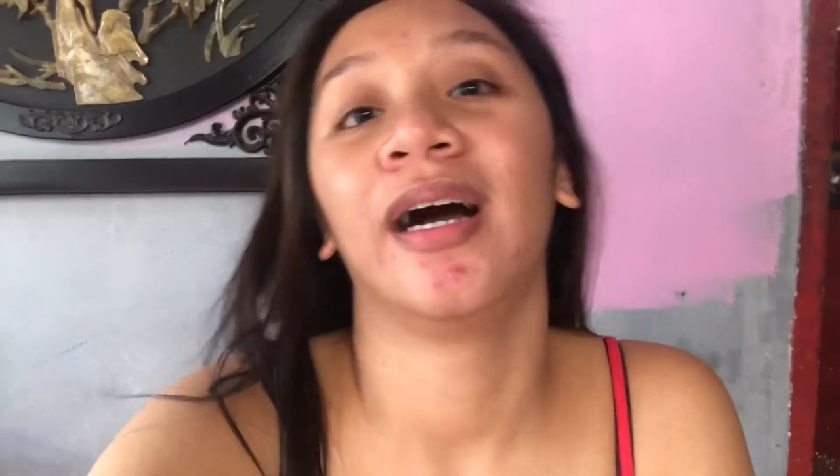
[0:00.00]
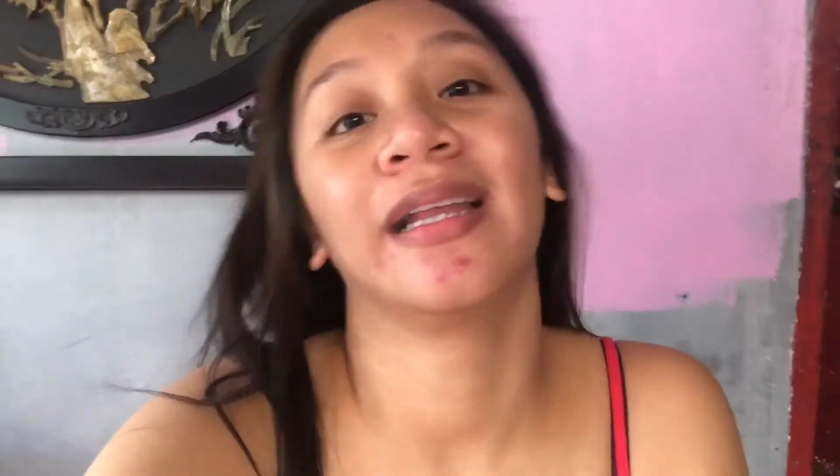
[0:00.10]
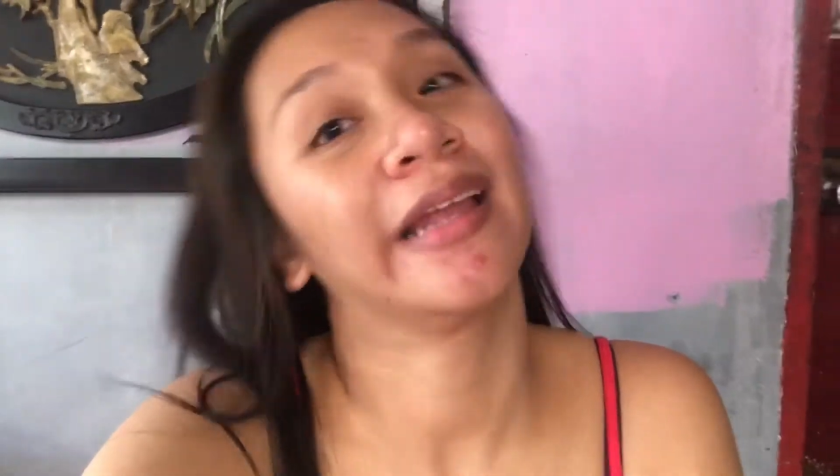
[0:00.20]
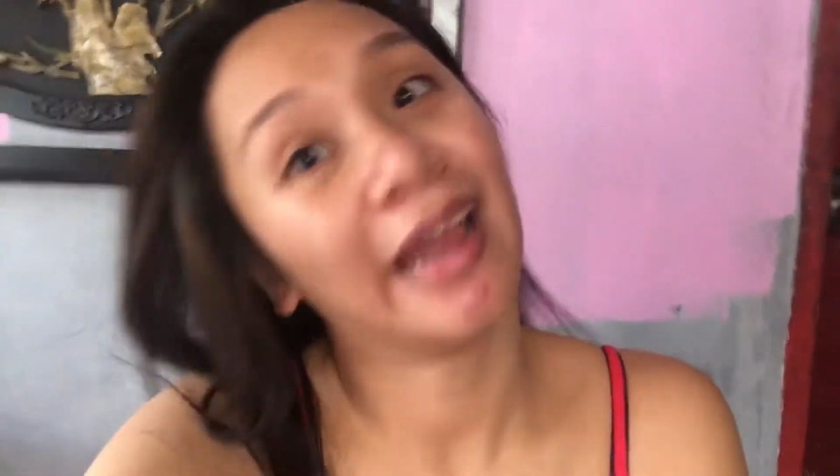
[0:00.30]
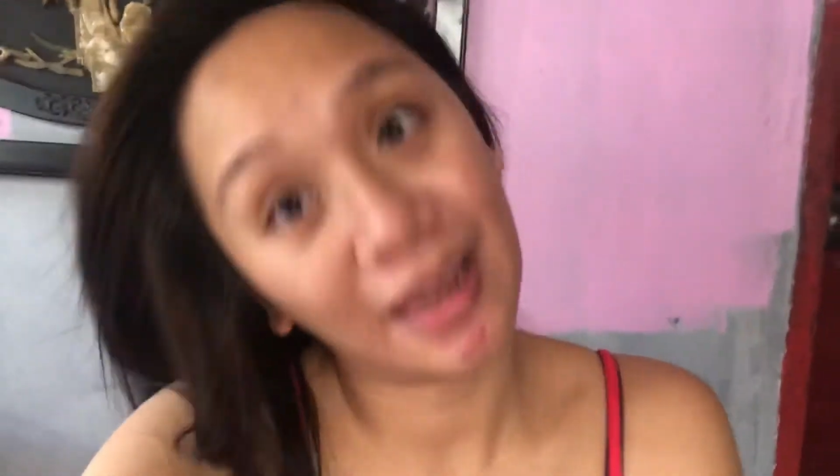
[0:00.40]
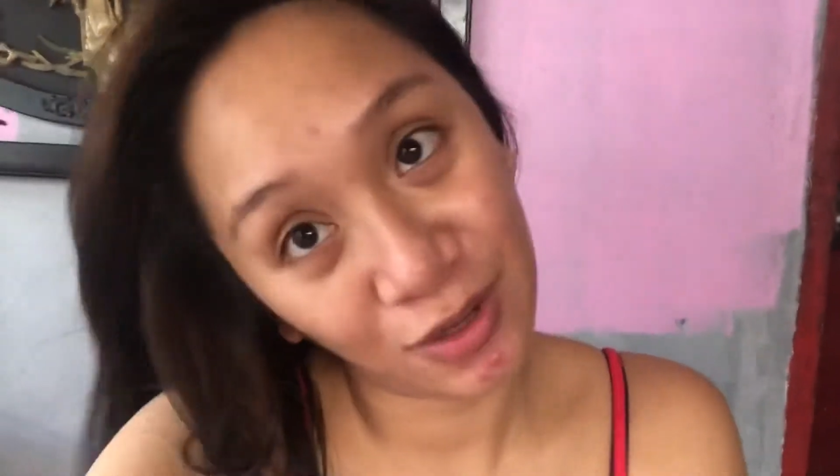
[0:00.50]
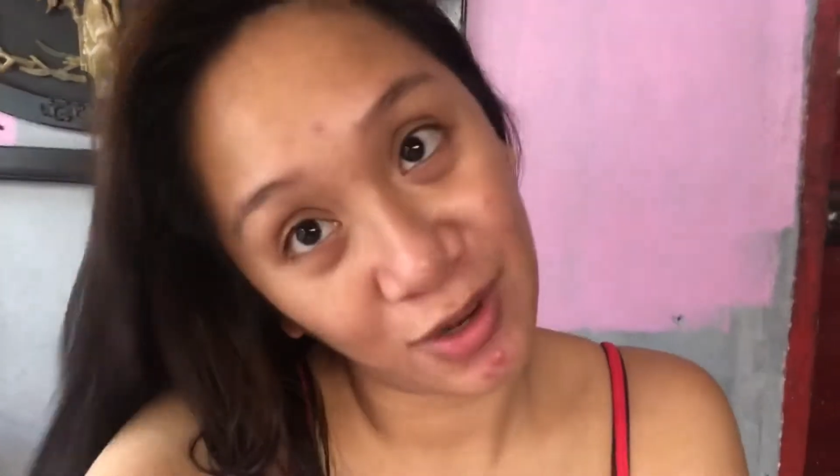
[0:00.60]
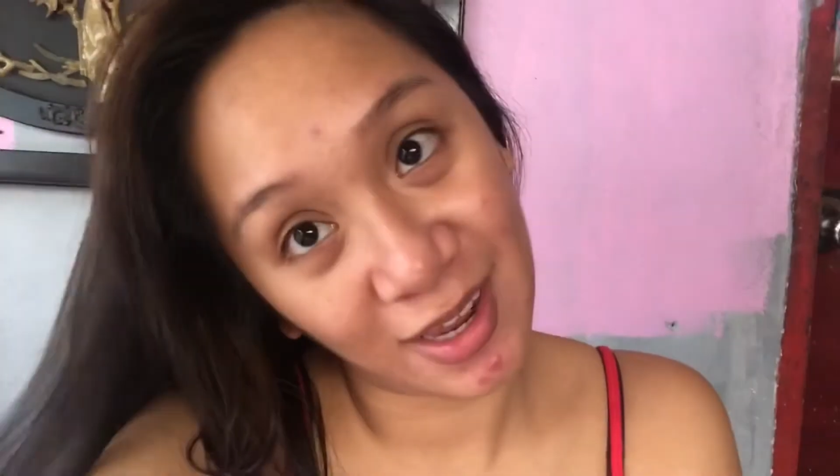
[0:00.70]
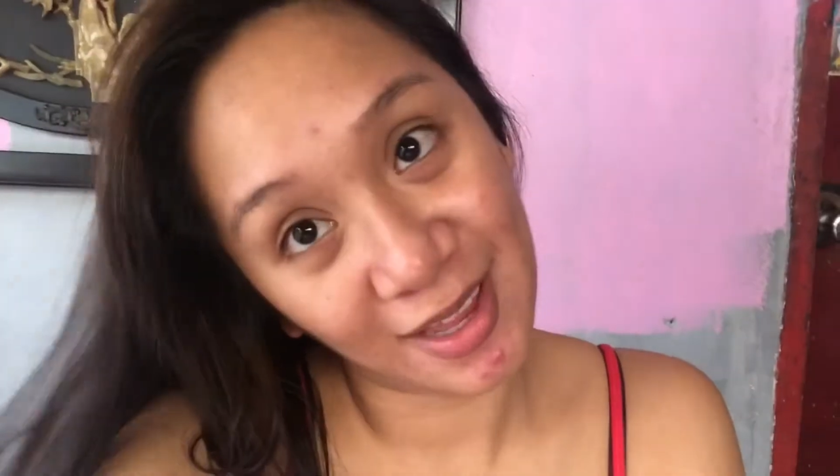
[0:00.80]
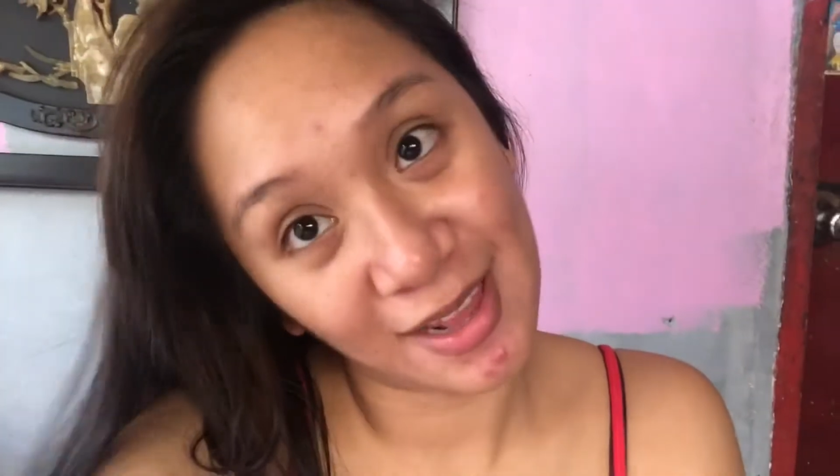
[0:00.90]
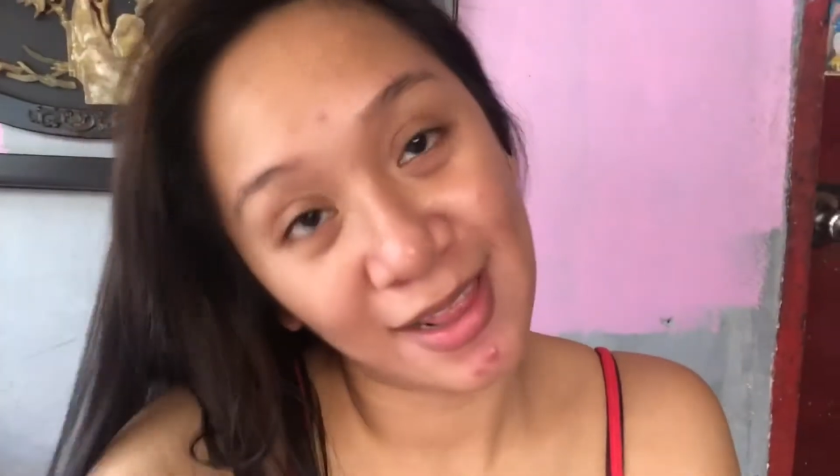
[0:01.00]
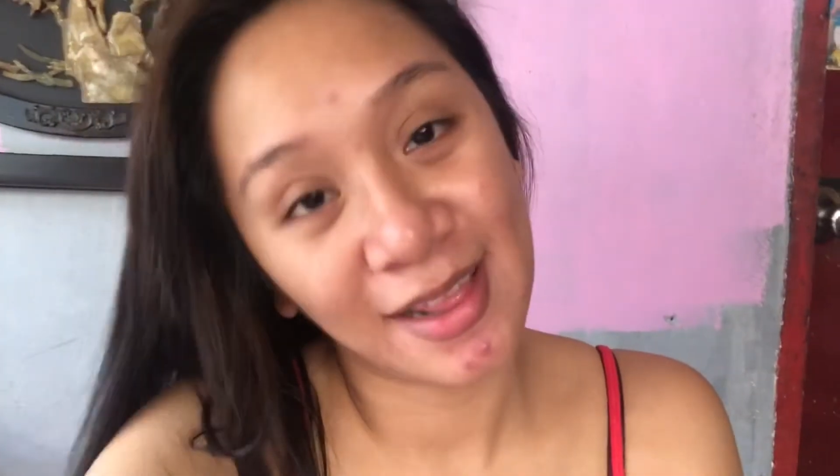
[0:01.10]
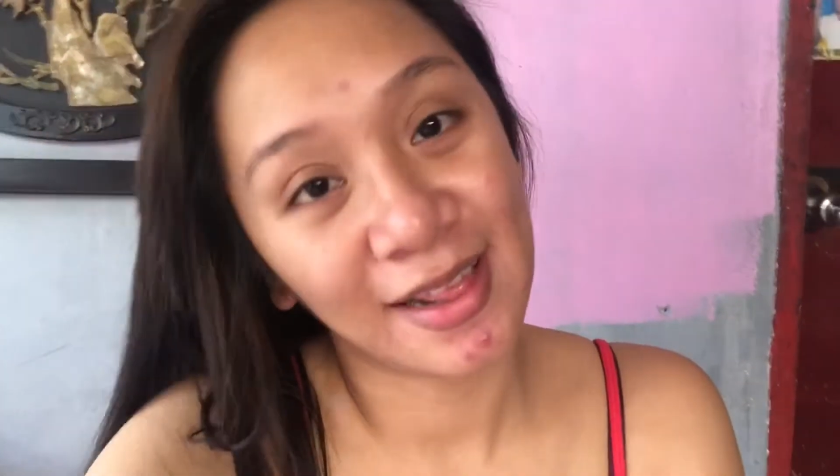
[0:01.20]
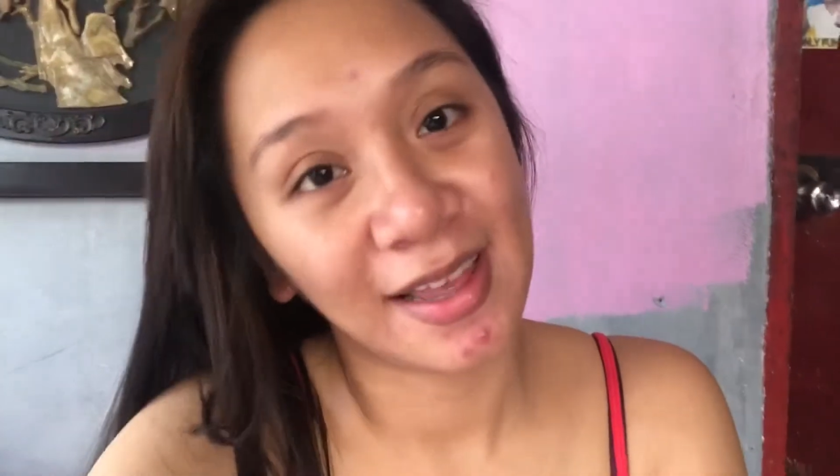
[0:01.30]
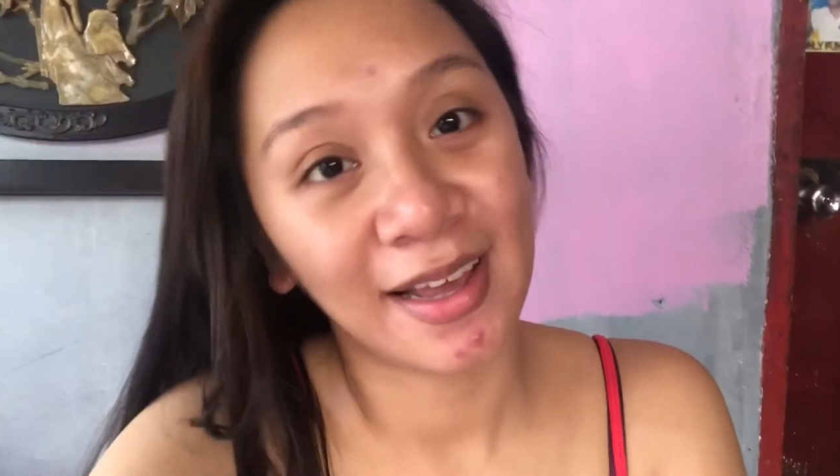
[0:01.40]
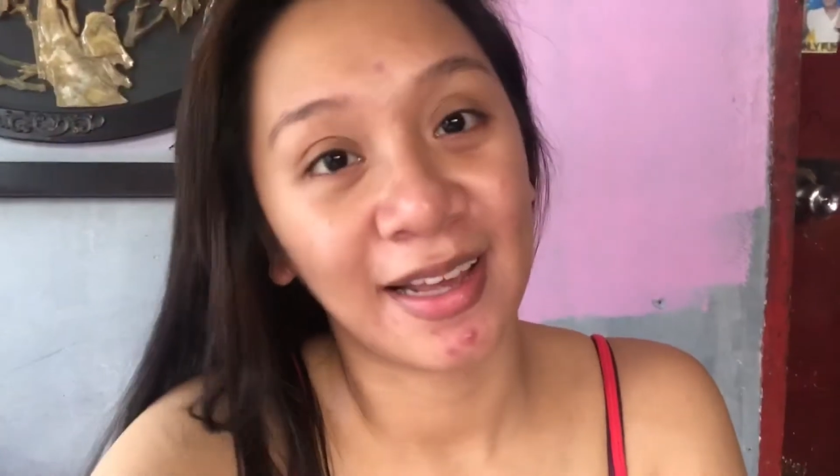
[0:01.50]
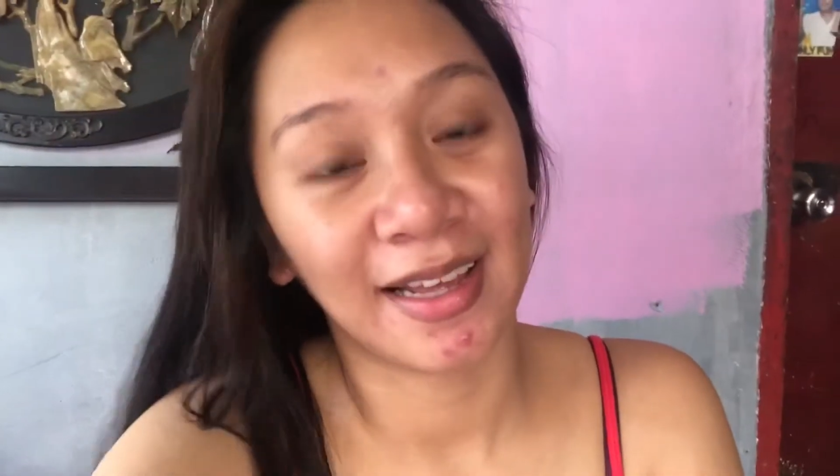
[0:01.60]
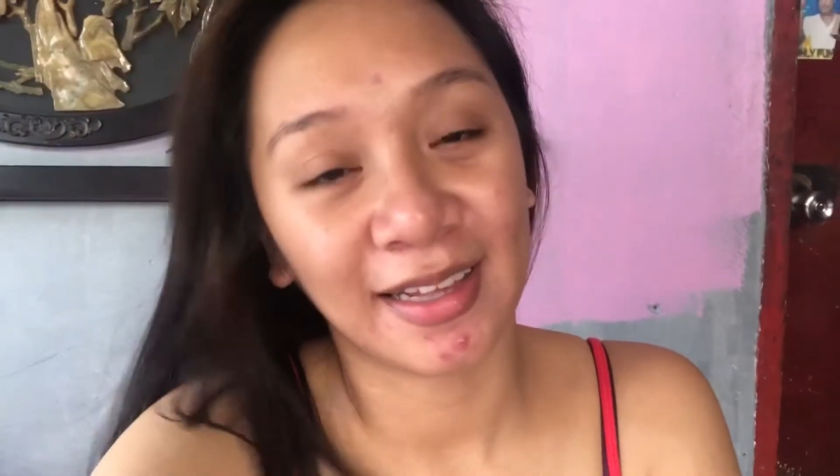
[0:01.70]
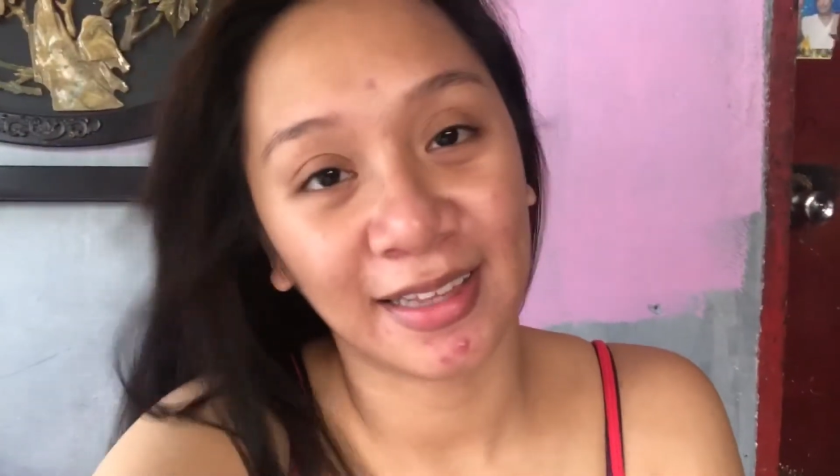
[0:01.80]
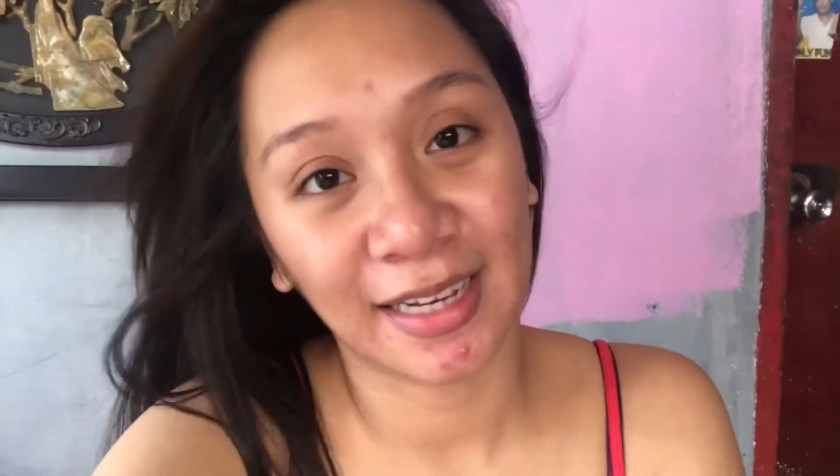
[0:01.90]
Atry nyo rin,
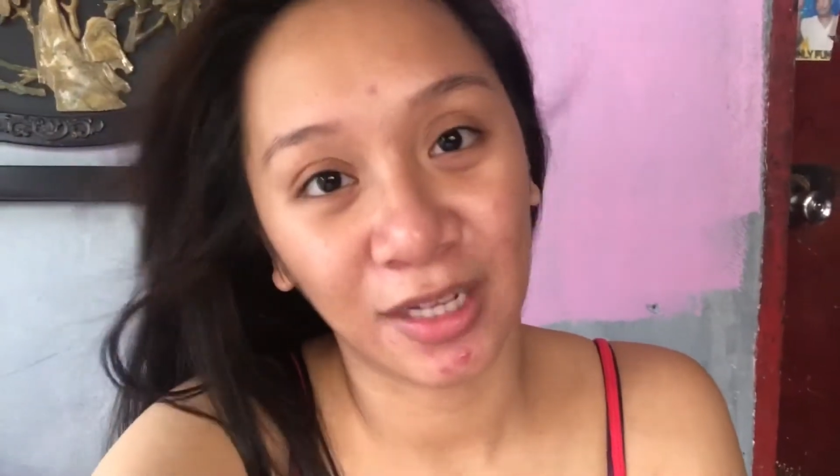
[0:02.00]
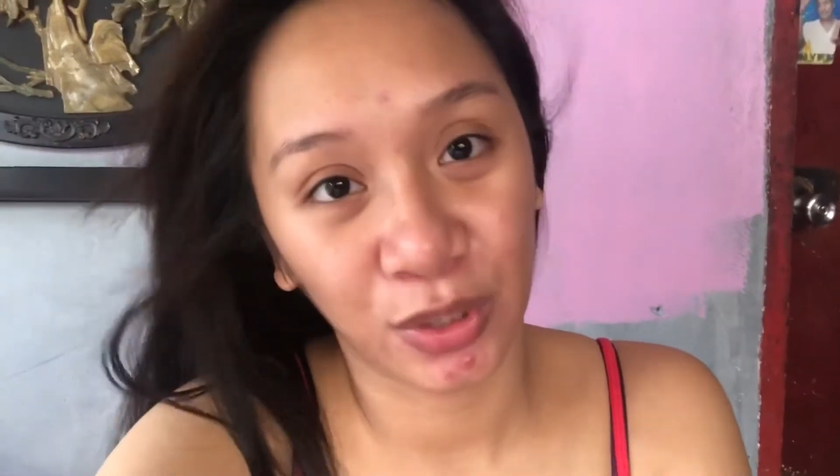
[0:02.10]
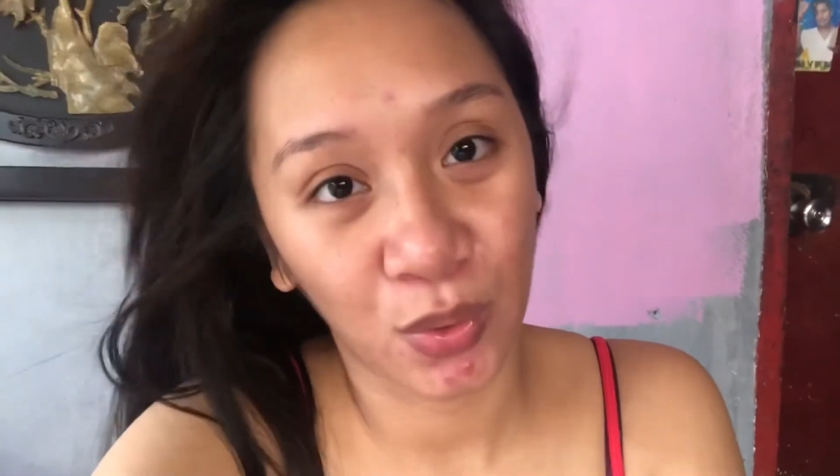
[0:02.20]
tignan